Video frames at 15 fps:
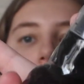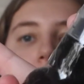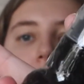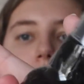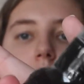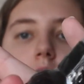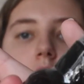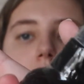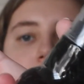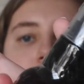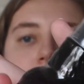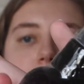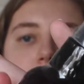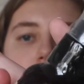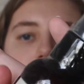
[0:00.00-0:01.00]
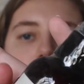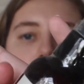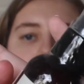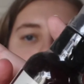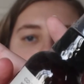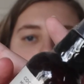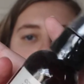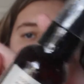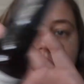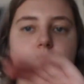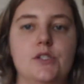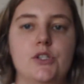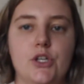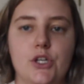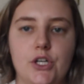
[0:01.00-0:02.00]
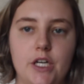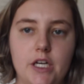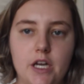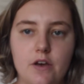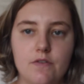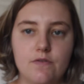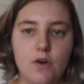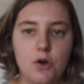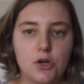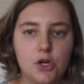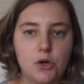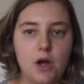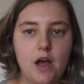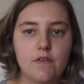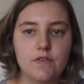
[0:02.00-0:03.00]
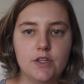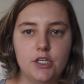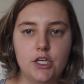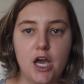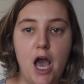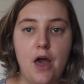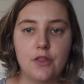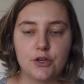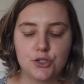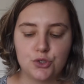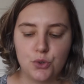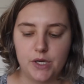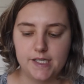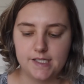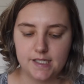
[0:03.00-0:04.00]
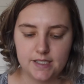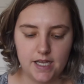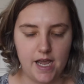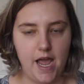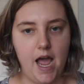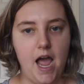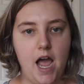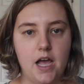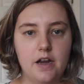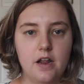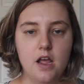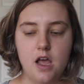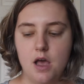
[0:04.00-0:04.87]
will also be inserting a photo of the other choices I had,